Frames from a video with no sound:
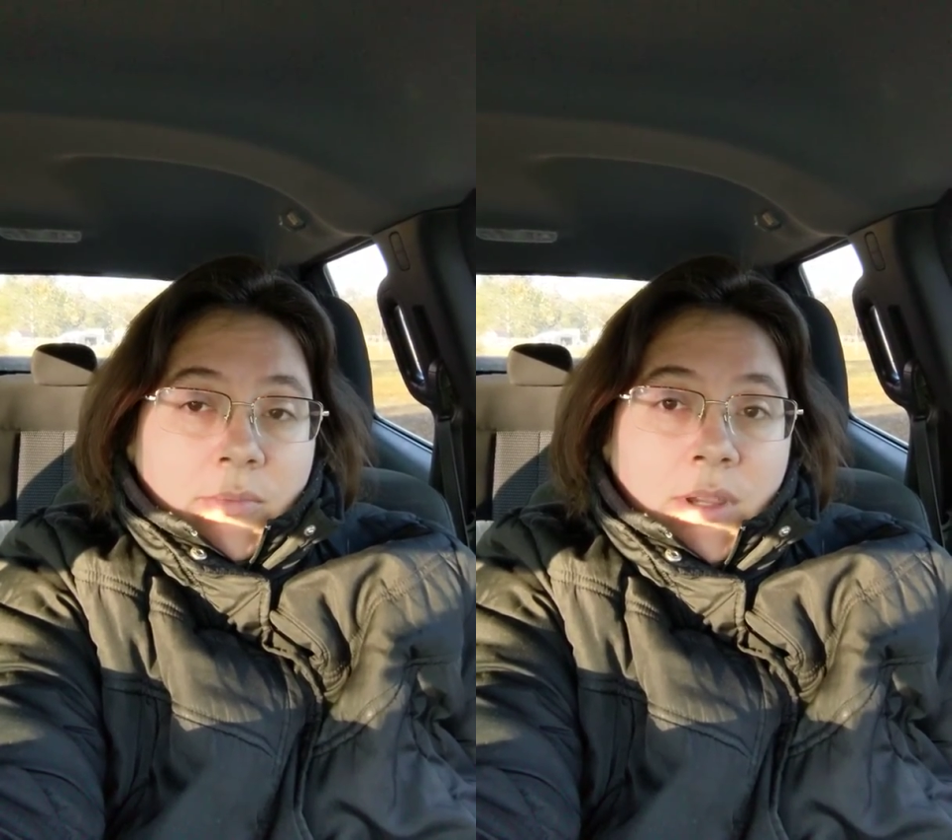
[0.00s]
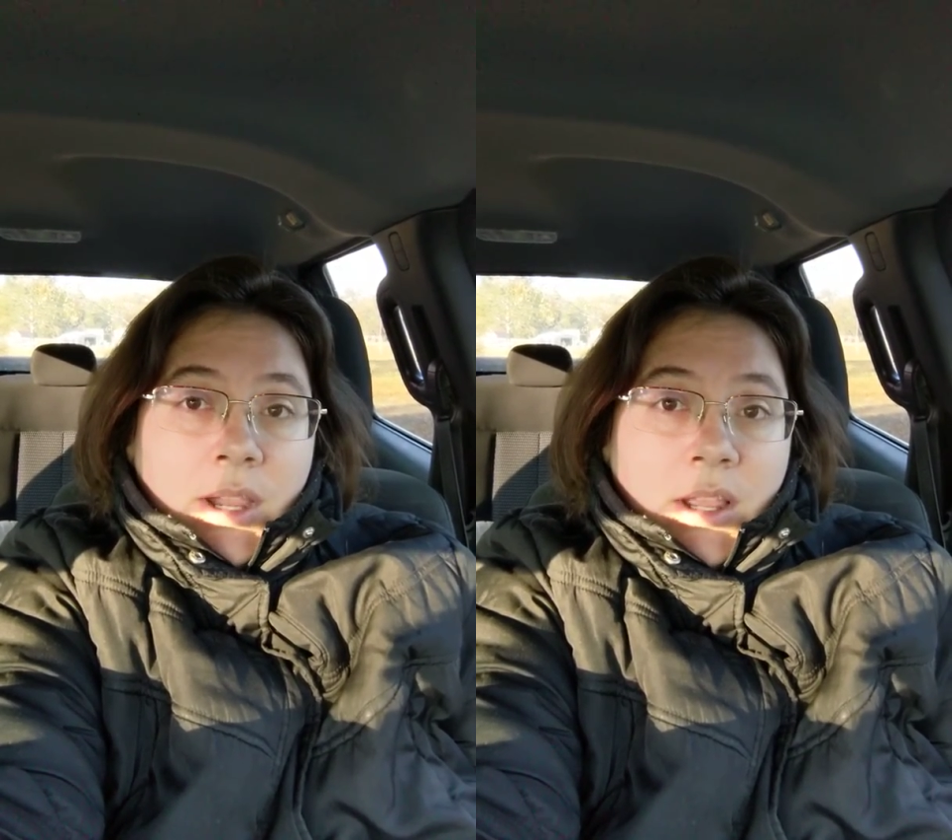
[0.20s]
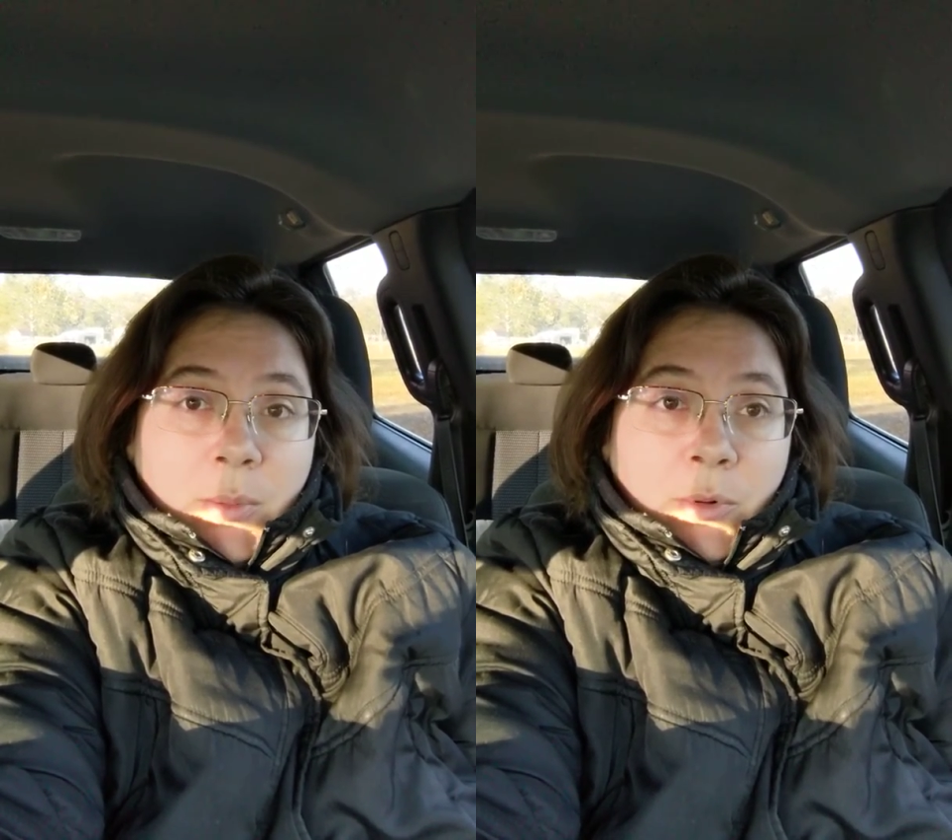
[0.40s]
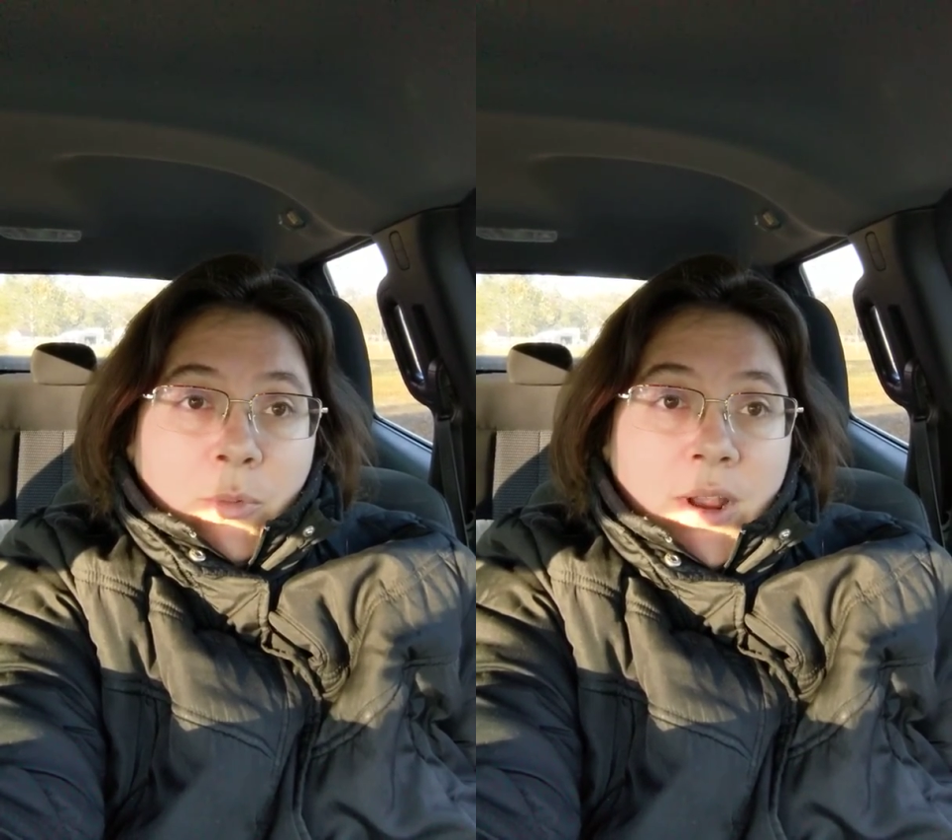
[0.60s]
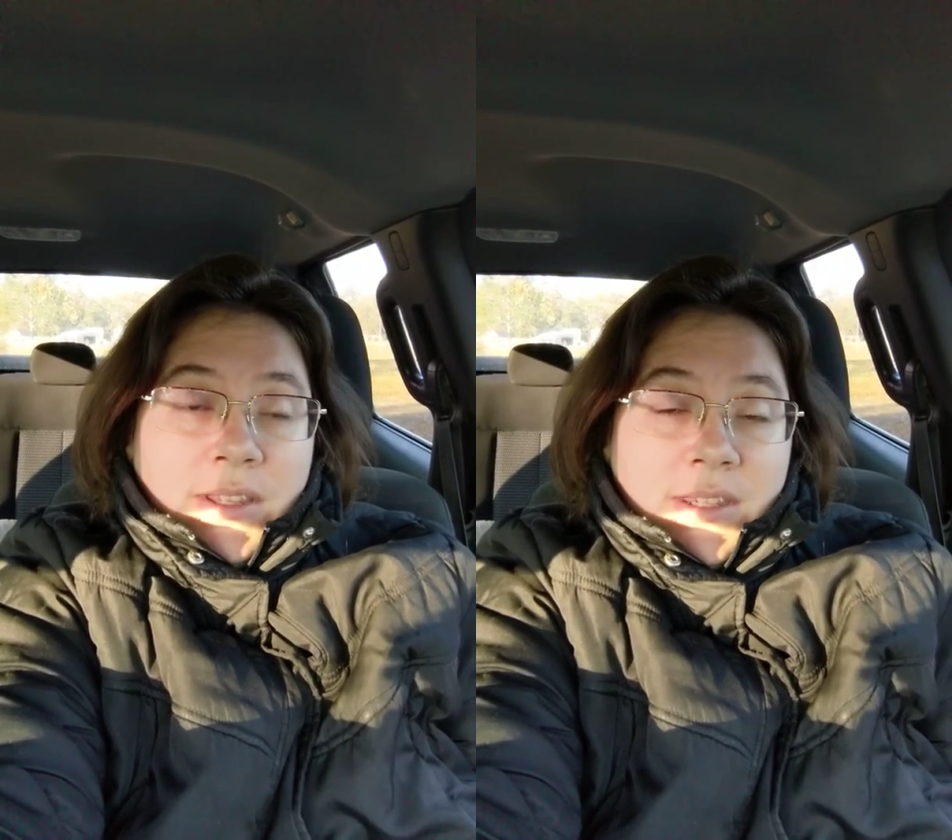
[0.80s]
a
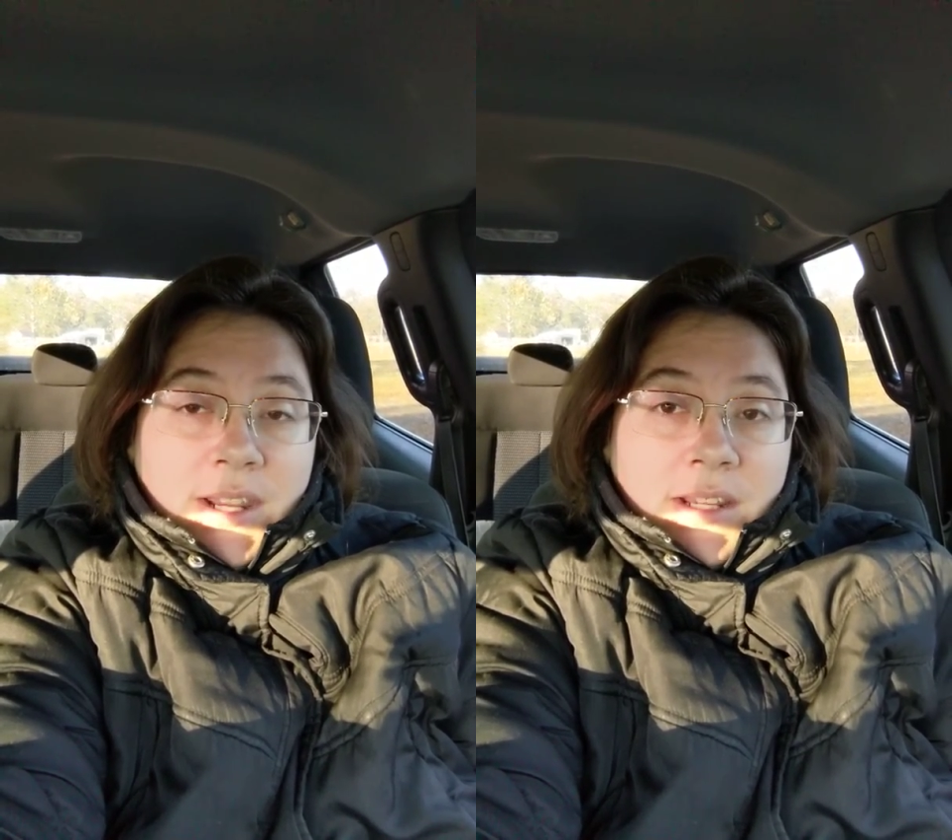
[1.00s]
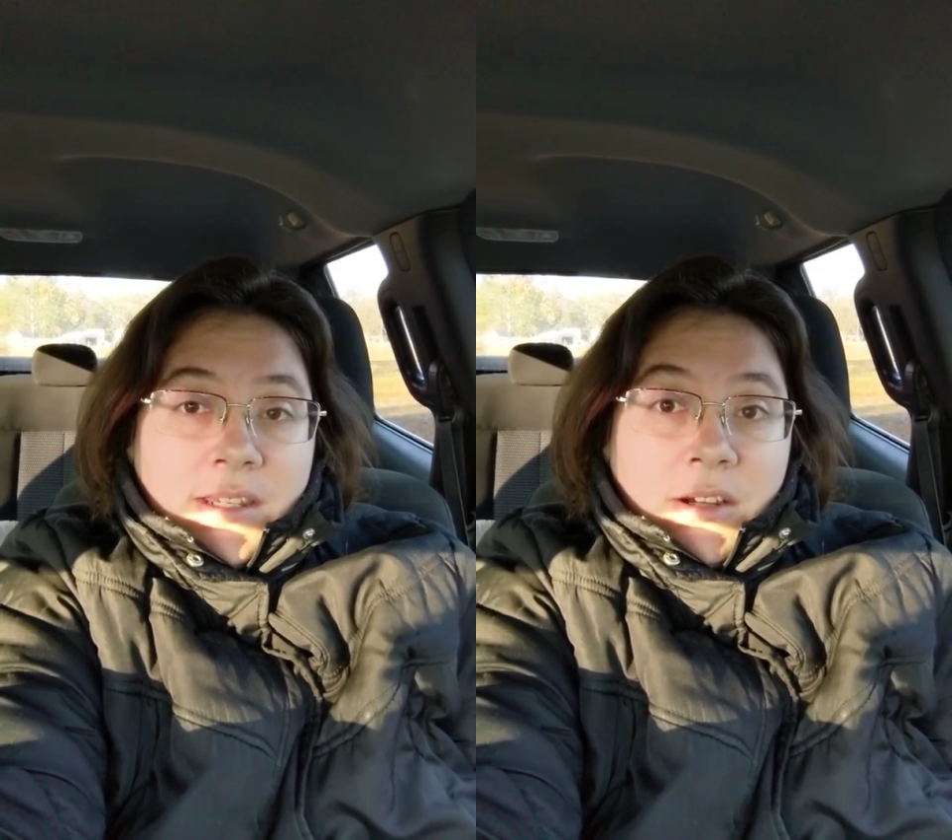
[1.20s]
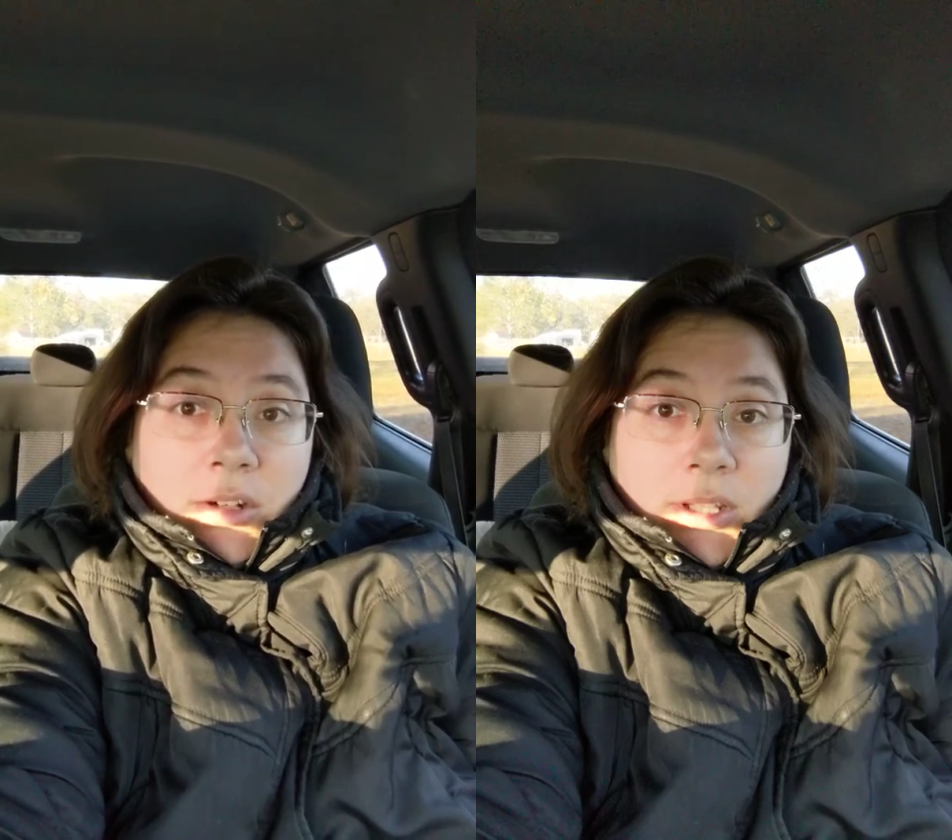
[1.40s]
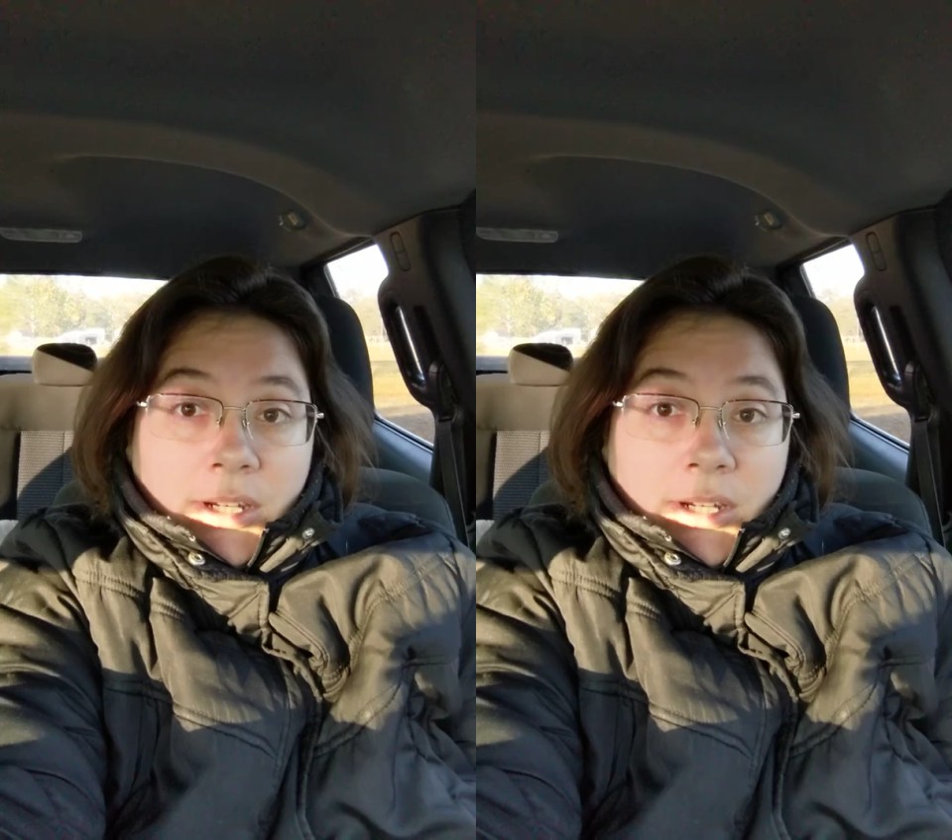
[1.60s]
couple Wednesdays here and